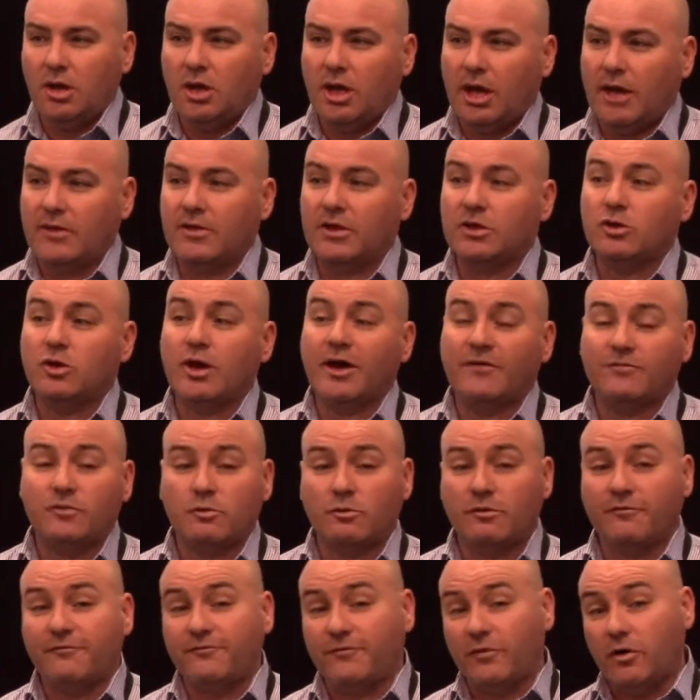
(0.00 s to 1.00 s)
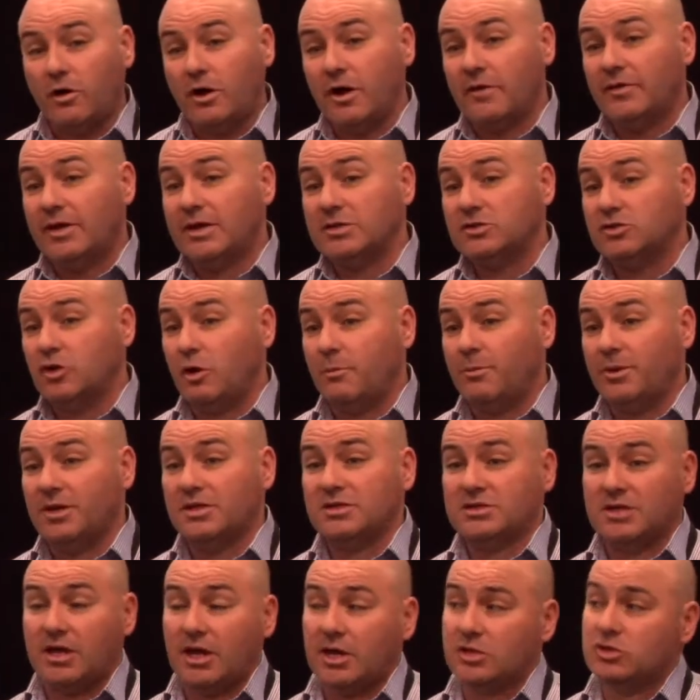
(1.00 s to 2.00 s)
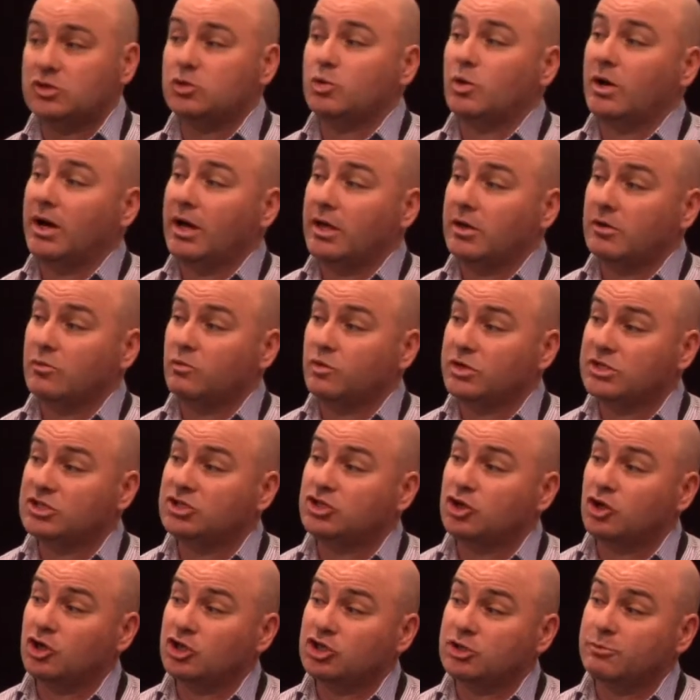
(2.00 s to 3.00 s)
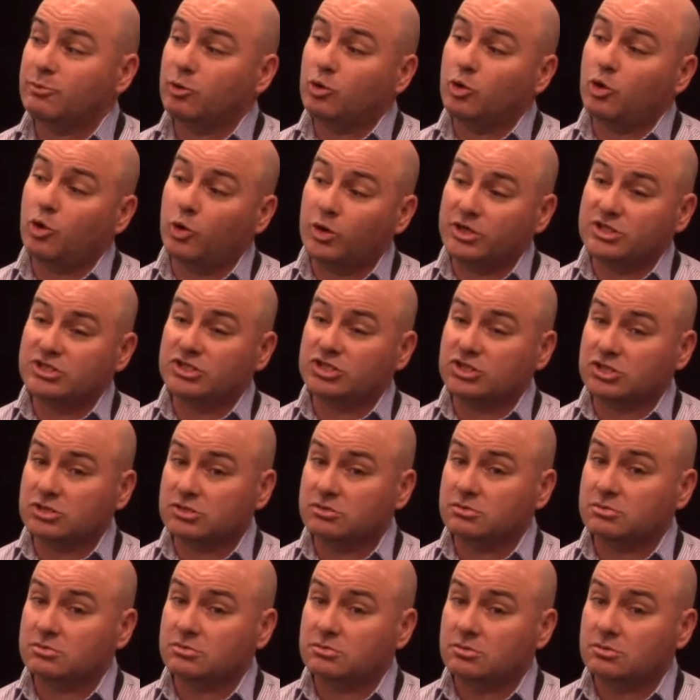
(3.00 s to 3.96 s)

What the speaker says: and then you have to refine that topic down to a researchable question.